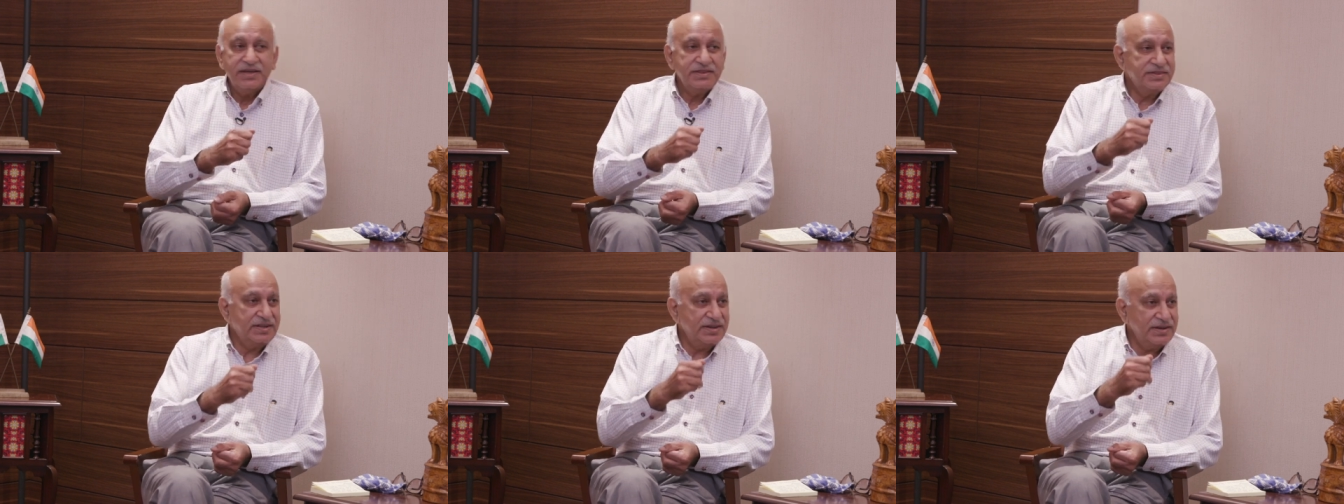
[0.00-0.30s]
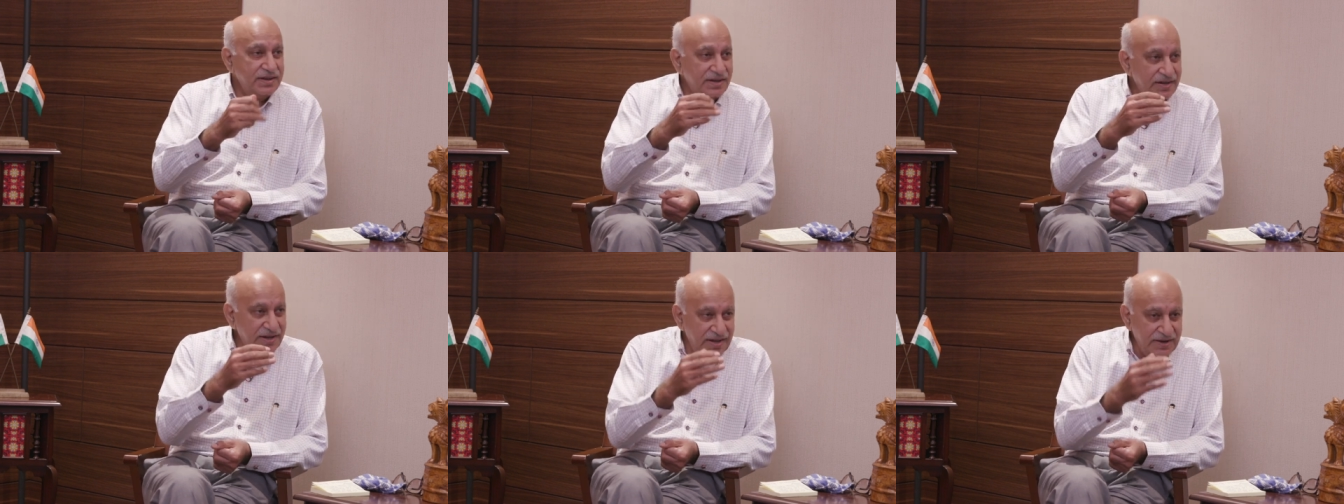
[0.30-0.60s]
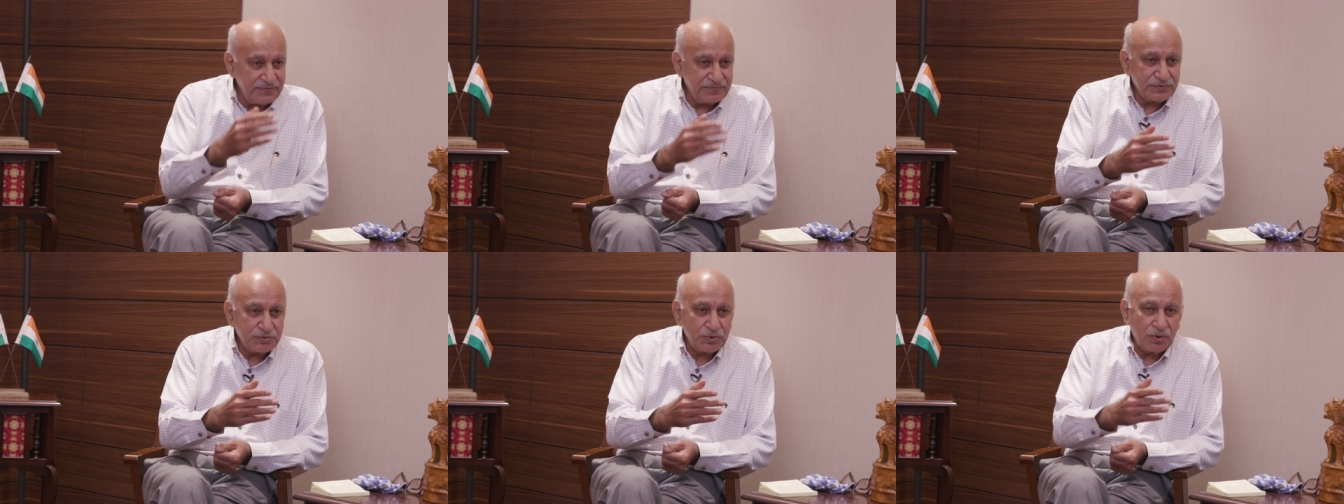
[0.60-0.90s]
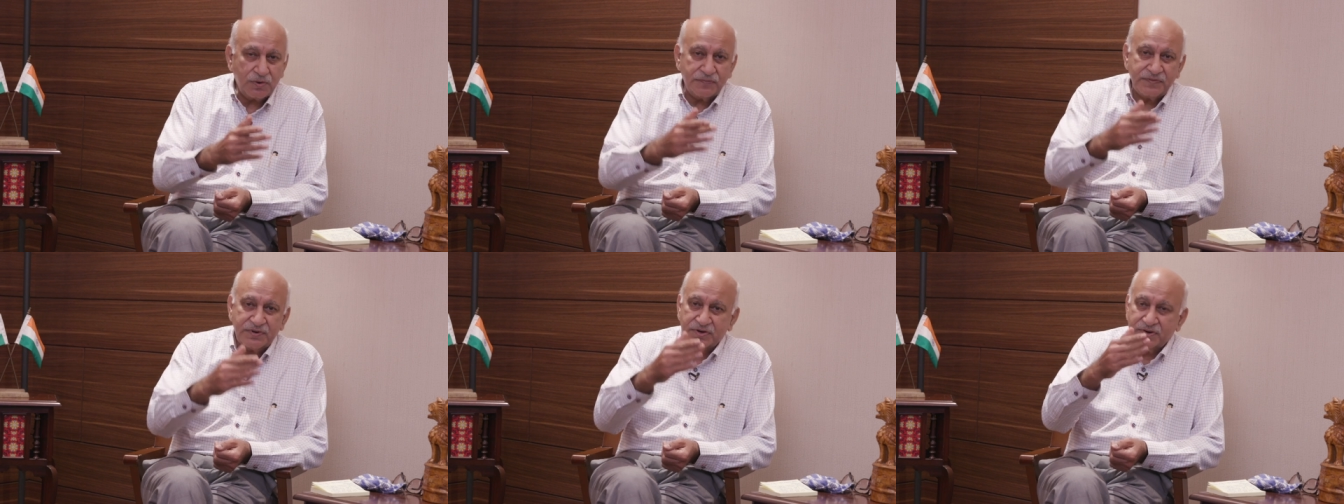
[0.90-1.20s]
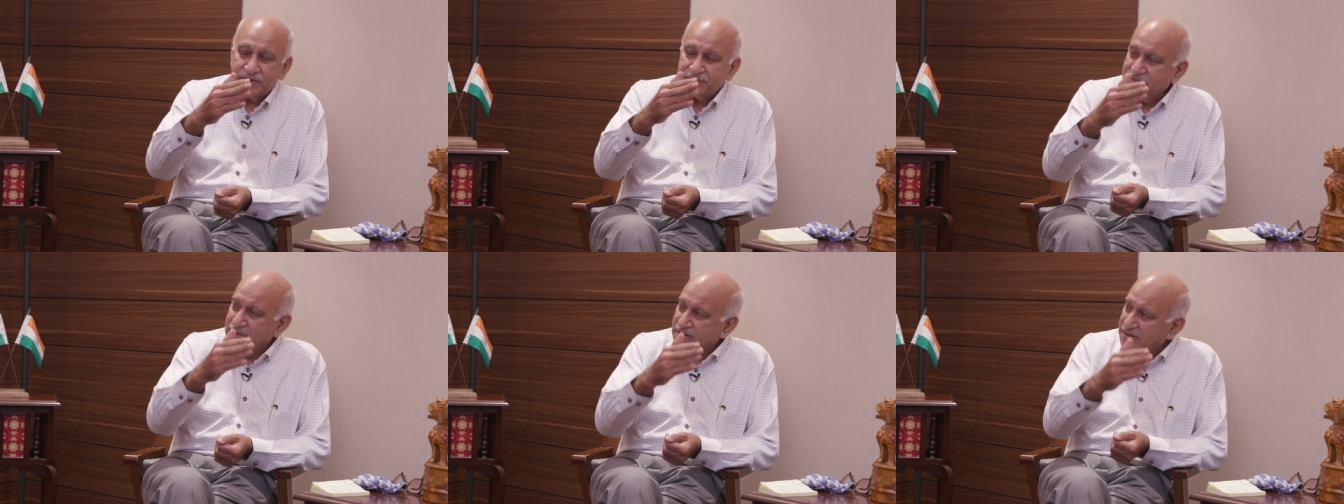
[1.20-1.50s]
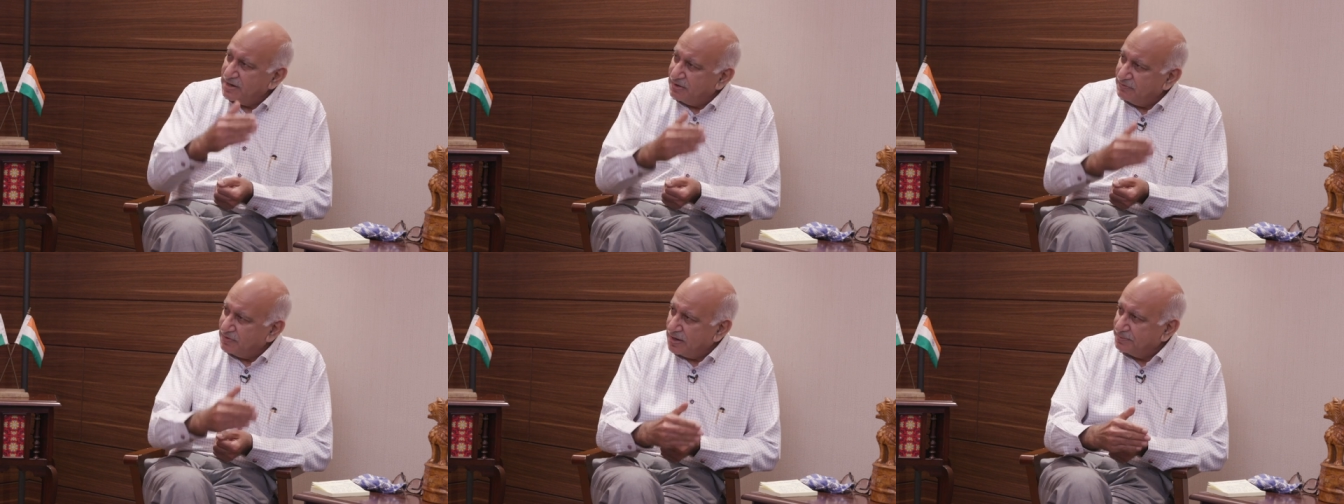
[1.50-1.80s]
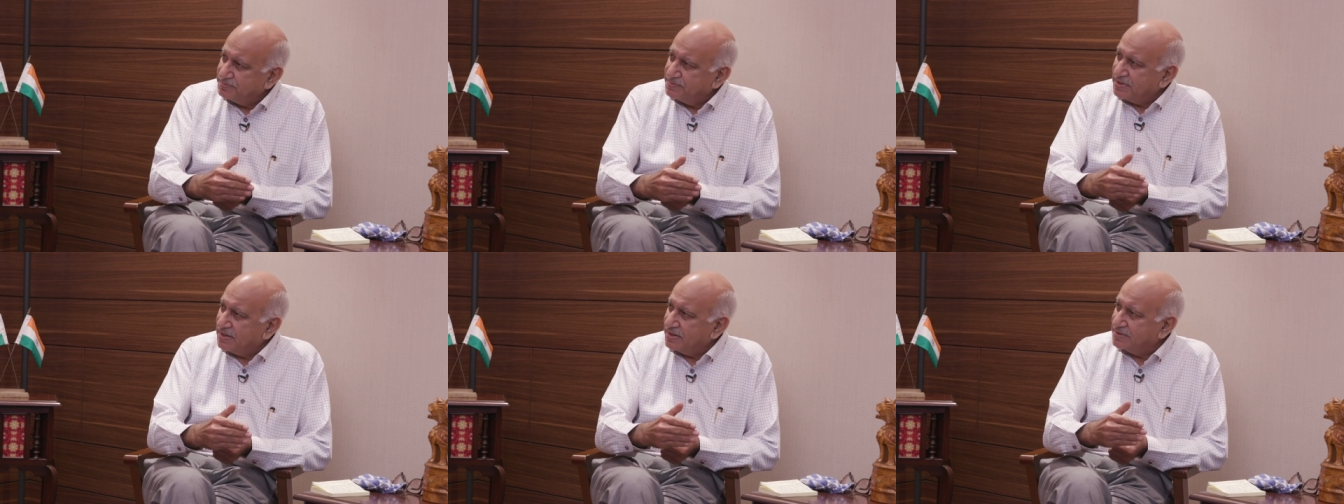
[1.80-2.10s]
the leftover of the
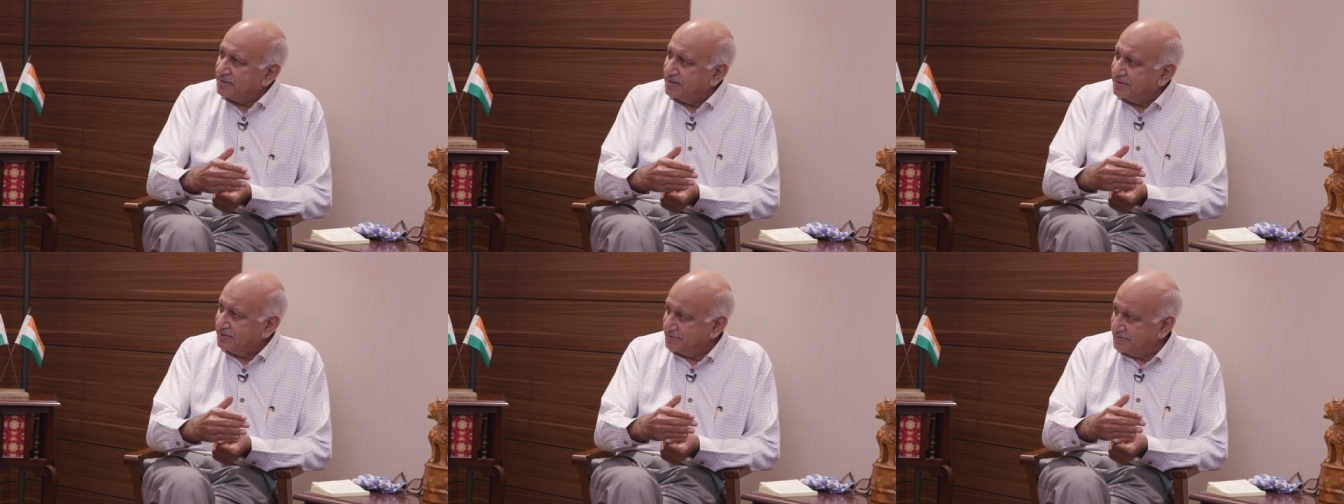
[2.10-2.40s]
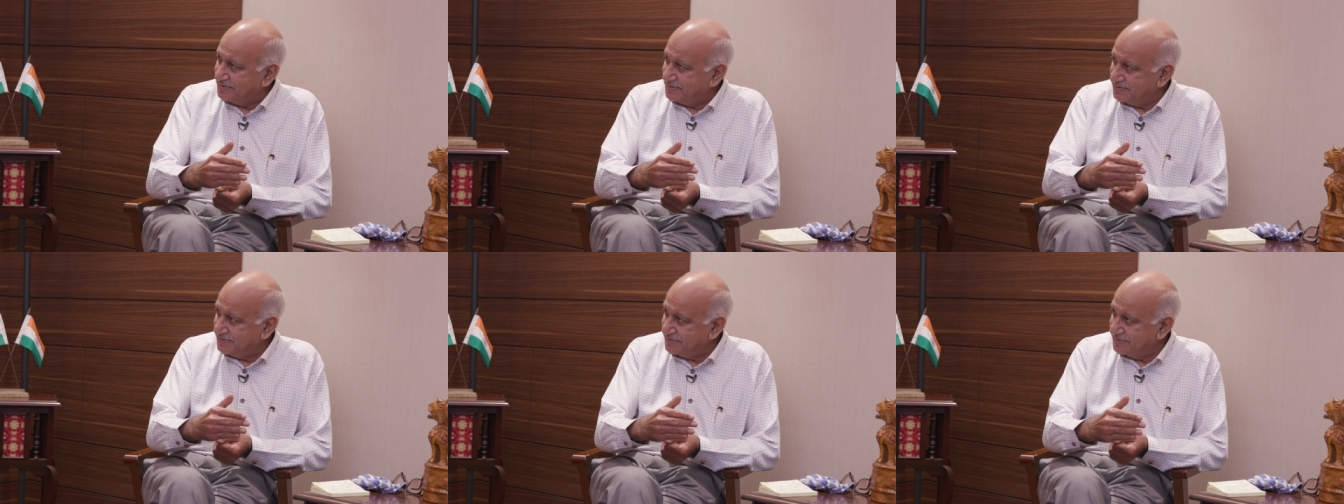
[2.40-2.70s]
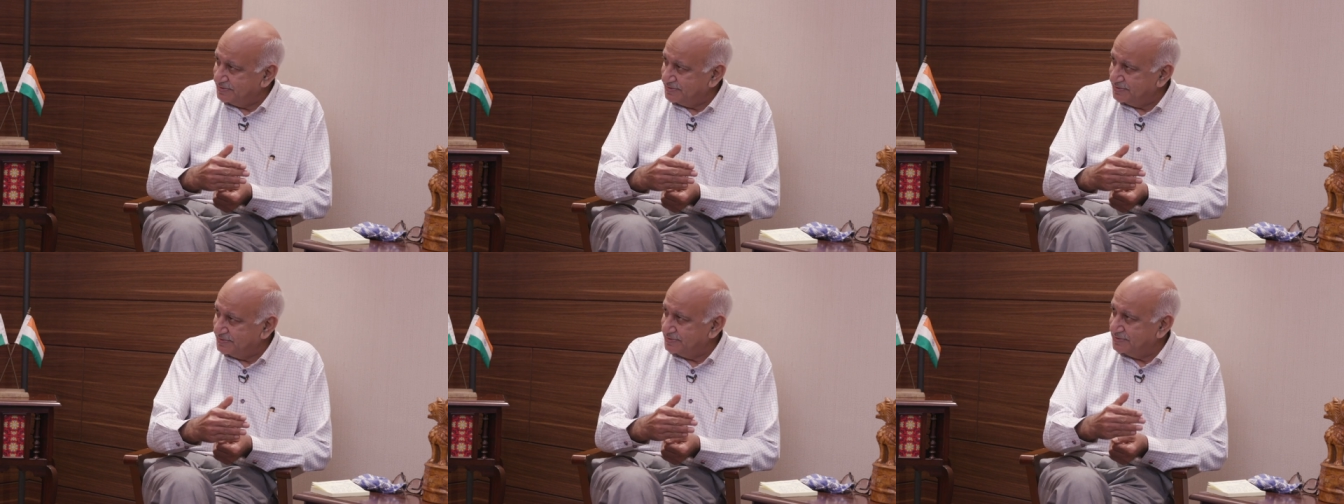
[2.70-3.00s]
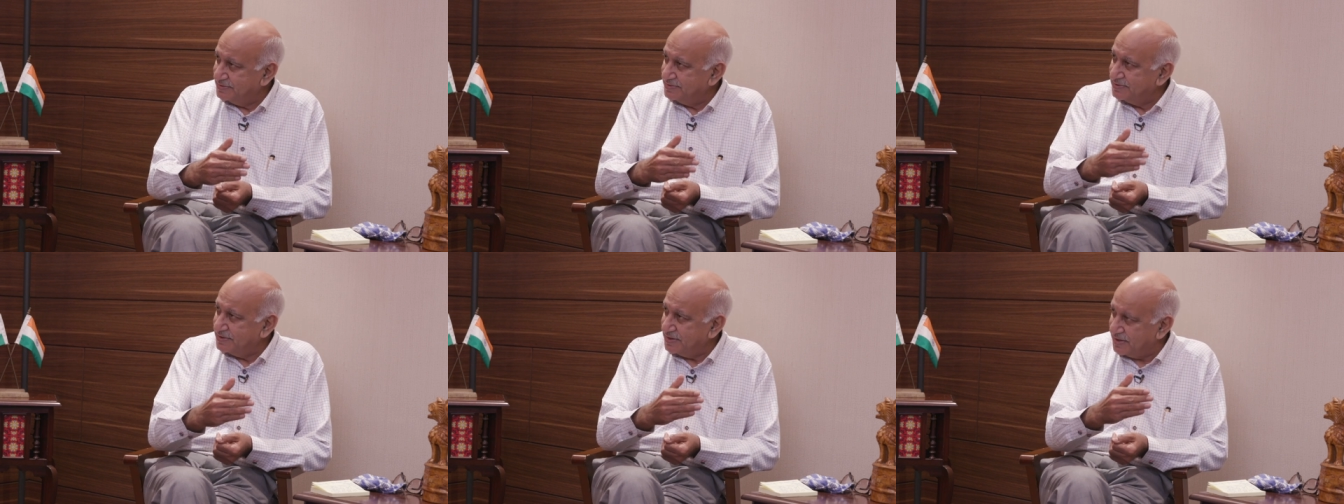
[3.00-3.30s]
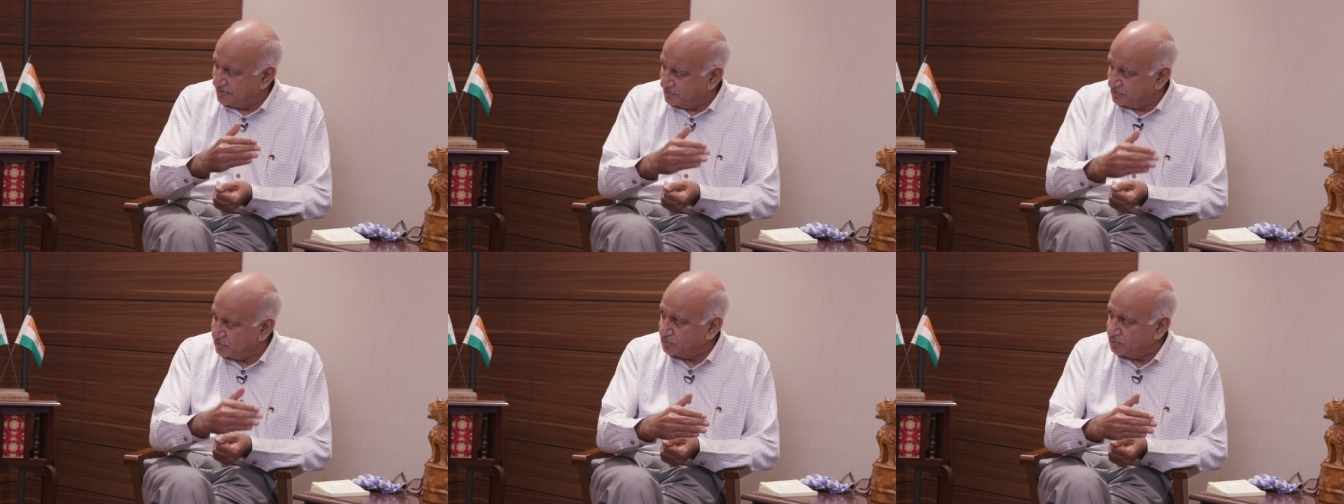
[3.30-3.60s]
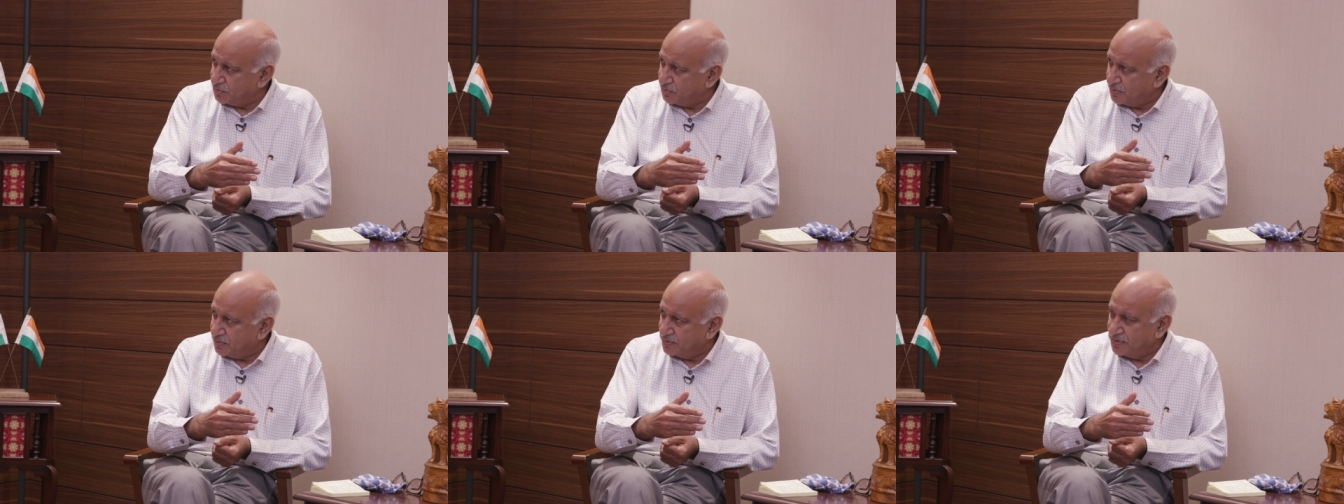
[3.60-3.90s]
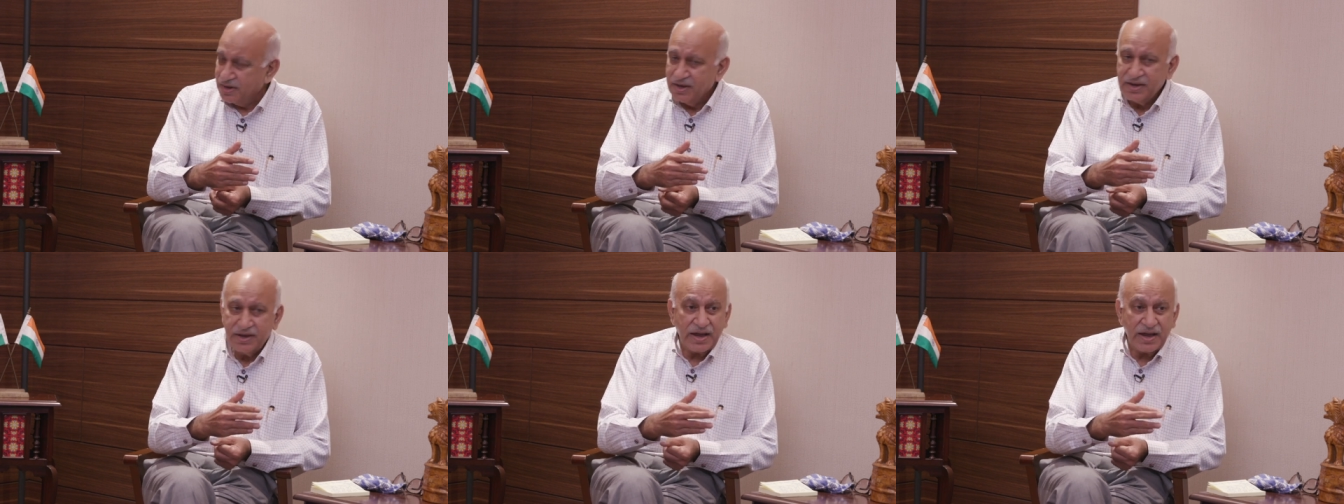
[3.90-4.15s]
Nawabzadas and so on.